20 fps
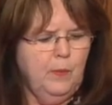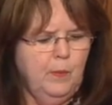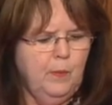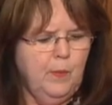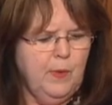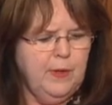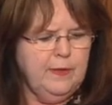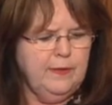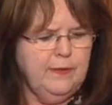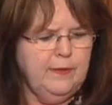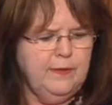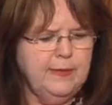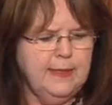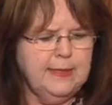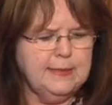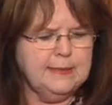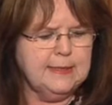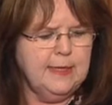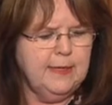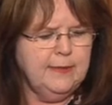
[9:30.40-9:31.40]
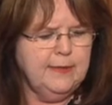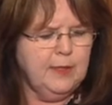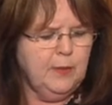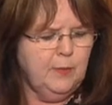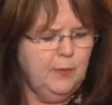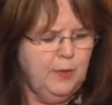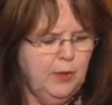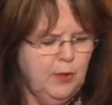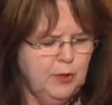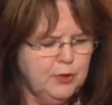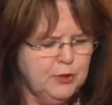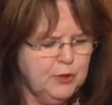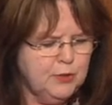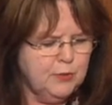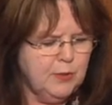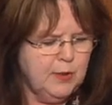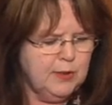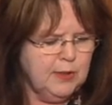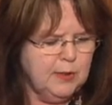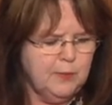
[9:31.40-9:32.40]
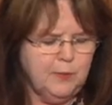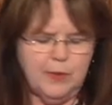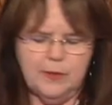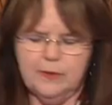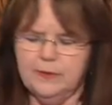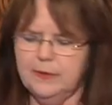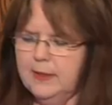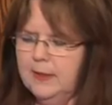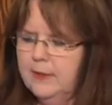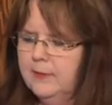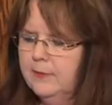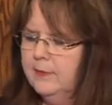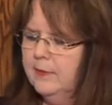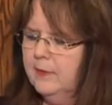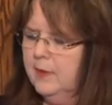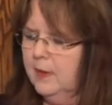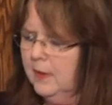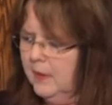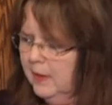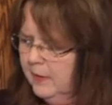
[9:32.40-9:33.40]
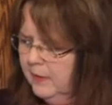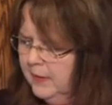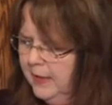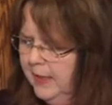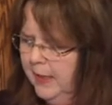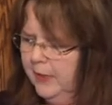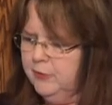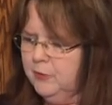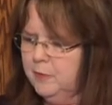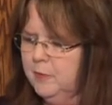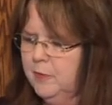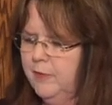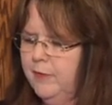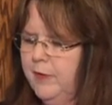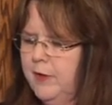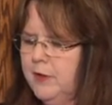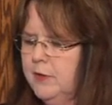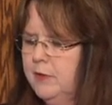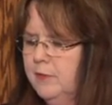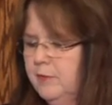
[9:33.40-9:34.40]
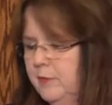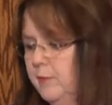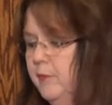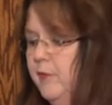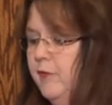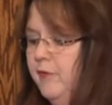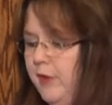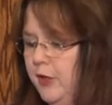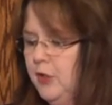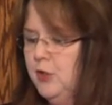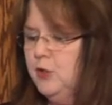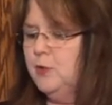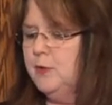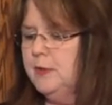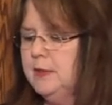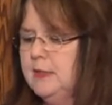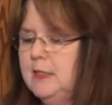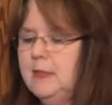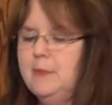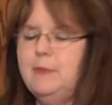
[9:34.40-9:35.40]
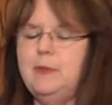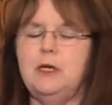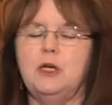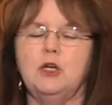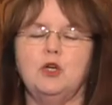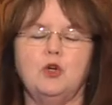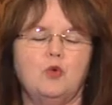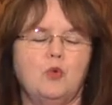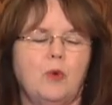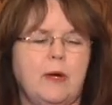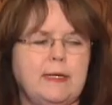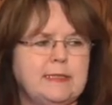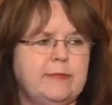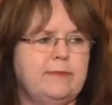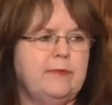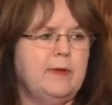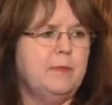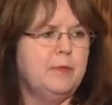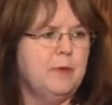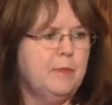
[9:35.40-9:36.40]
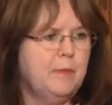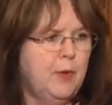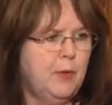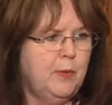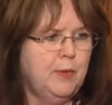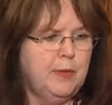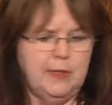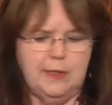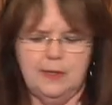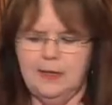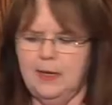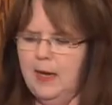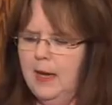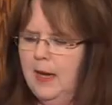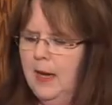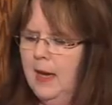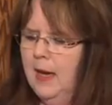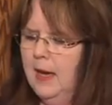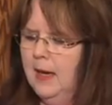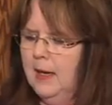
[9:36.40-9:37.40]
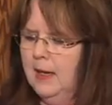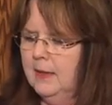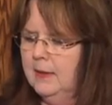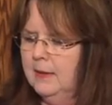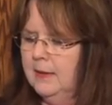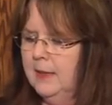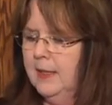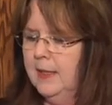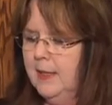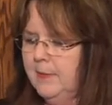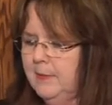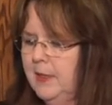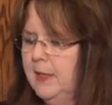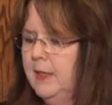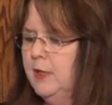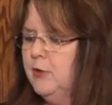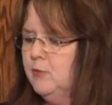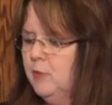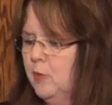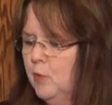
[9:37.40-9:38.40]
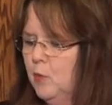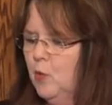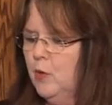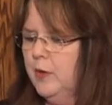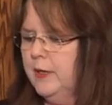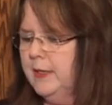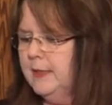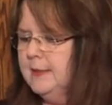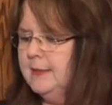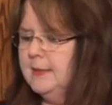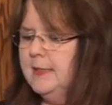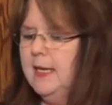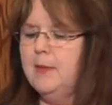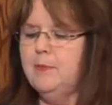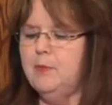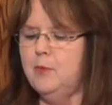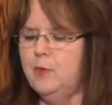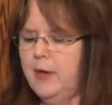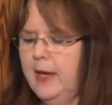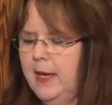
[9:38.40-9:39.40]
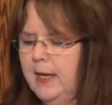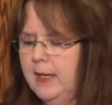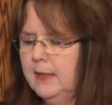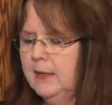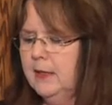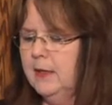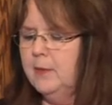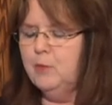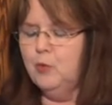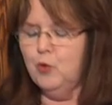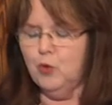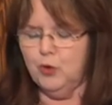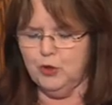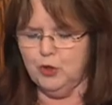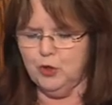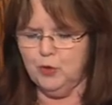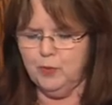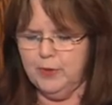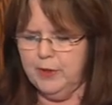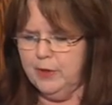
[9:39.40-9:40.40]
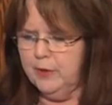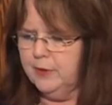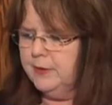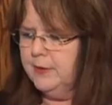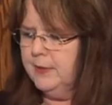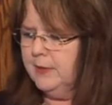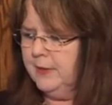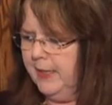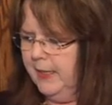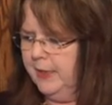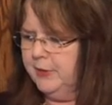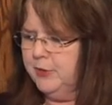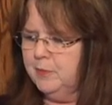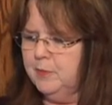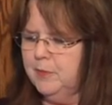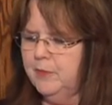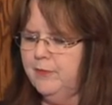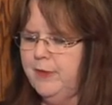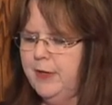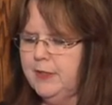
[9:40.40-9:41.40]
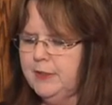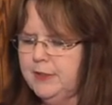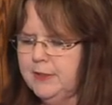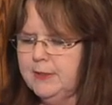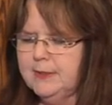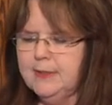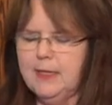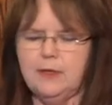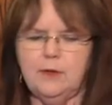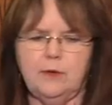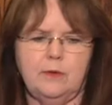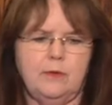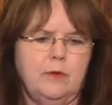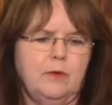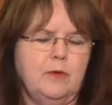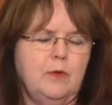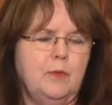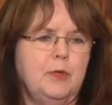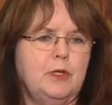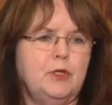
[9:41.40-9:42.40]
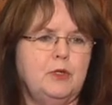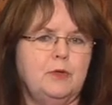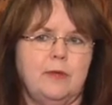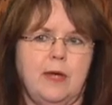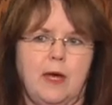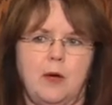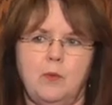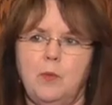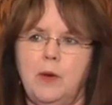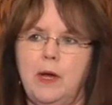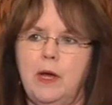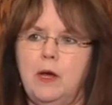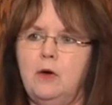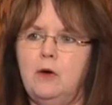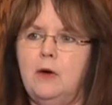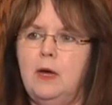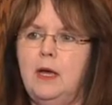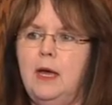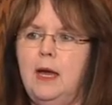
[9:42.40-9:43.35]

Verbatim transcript: One of the things that I think we are struggling with is cancer professionals need to be aggressively promoted, and I mean as rewarding, stable, and important careers, the cancer professions. I don't know that we do that well.